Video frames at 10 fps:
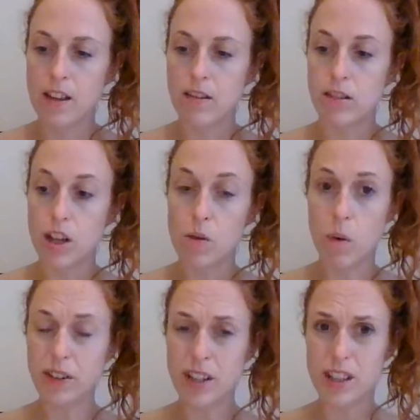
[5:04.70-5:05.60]
So you
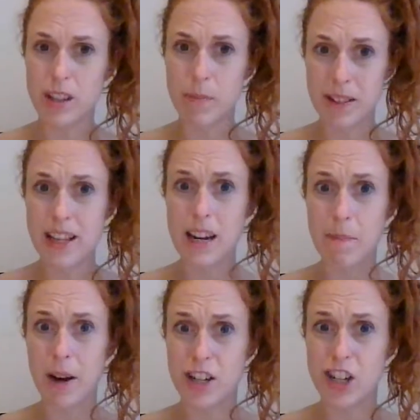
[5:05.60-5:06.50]
want us to proceed
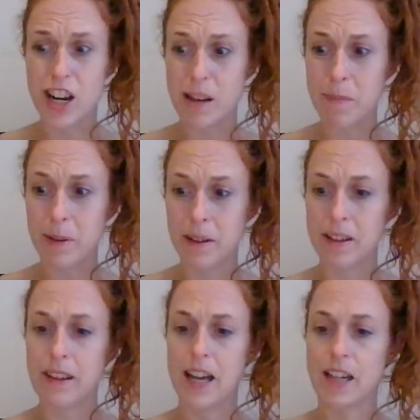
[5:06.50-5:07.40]
by jeep?
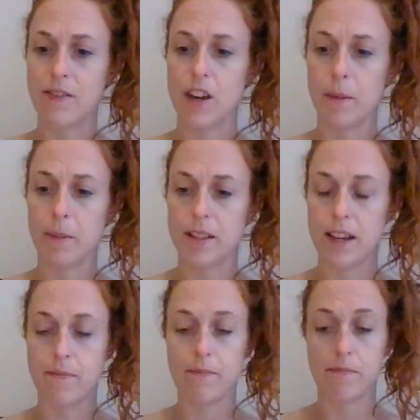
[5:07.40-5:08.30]
The head of the army
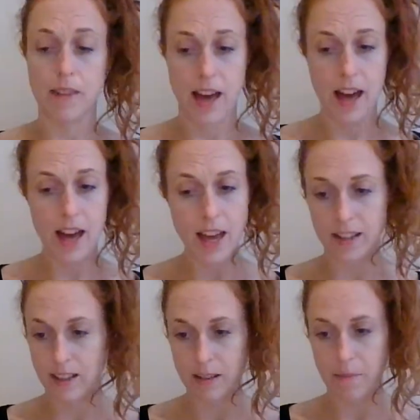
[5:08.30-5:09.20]
said.
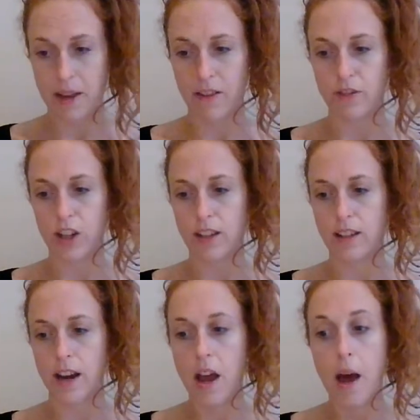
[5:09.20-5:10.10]
Yes, the BFG
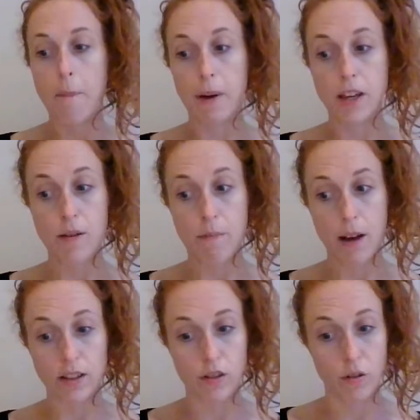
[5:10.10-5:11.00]
said, but you
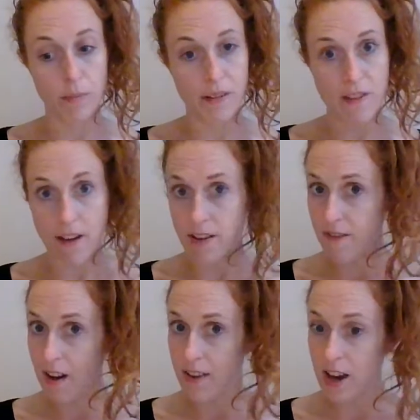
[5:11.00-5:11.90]
must all be very, very
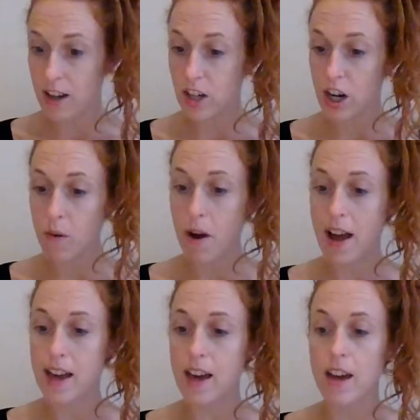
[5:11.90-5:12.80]
hushy
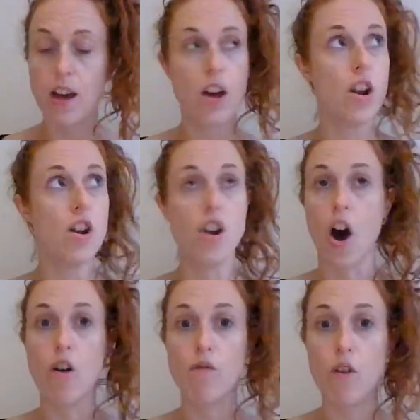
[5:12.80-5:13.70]
quiet.
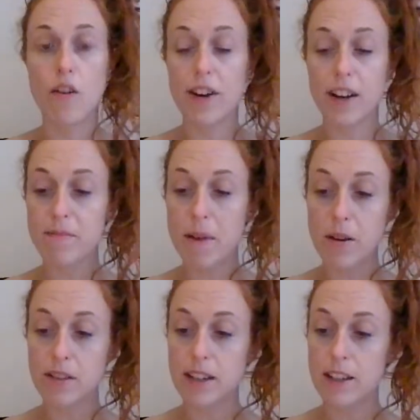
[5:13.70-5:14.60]
No roaring of
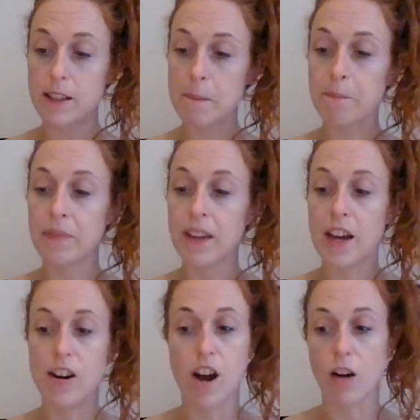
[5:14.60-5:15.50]
motors,
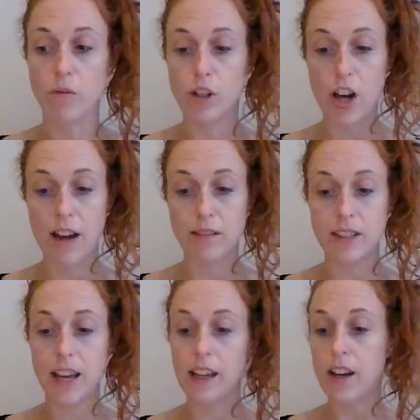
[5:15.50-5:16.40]
no
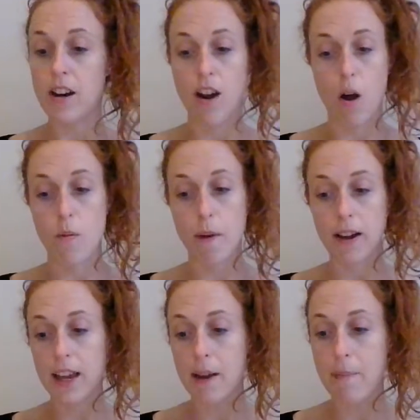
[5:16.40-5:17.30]
shouting, no
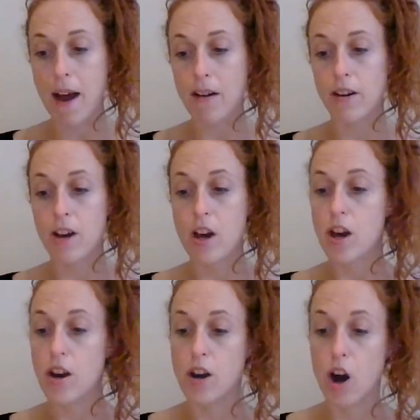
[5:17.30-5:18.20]
mucking about,
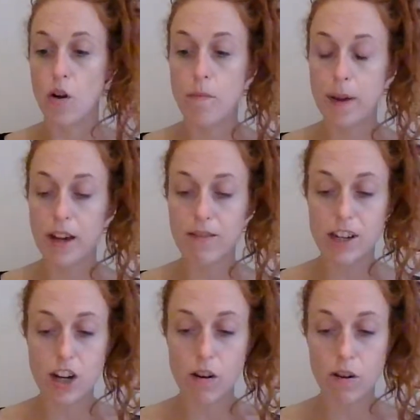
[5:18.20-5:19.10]
no
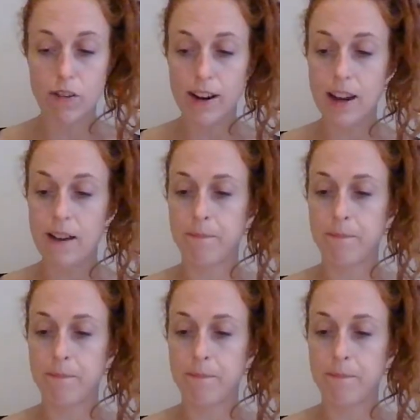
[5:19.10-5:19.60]
pickery-jokery.